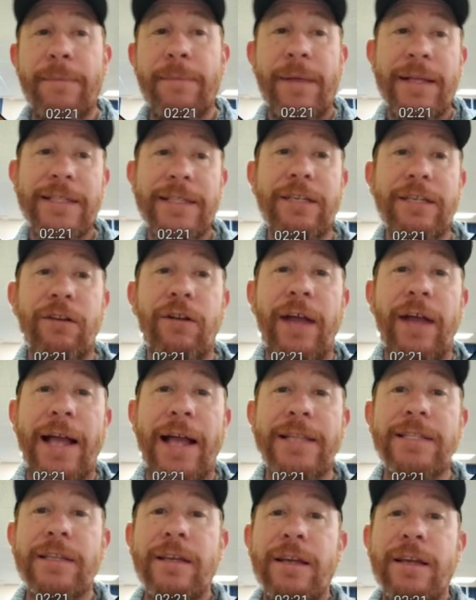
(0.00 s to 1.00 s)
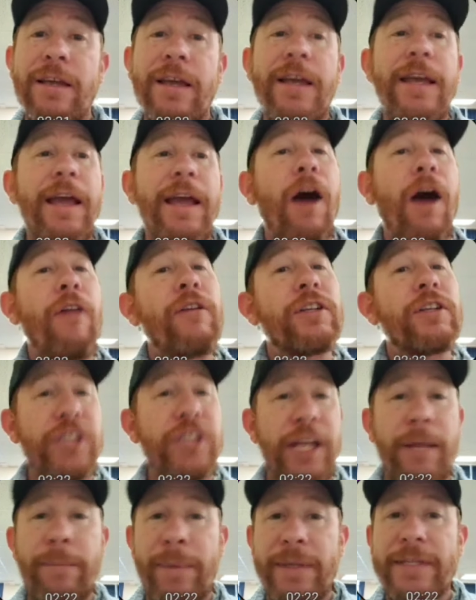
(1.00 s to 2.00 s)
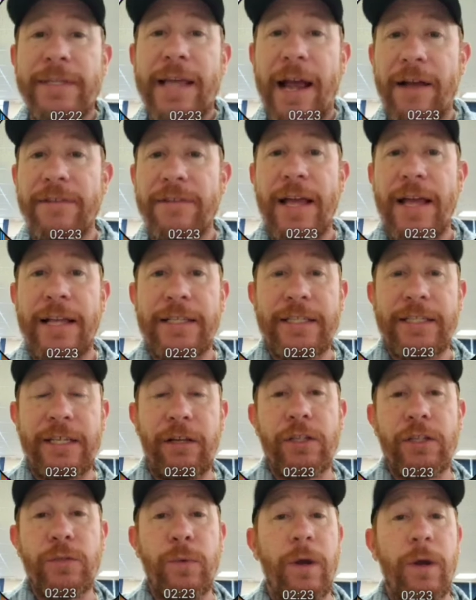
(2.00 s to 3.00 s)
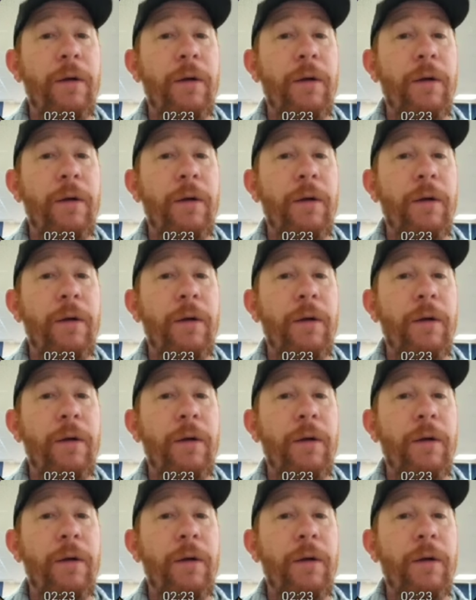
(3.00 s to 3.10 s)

That skill has, other champions have that skill as well.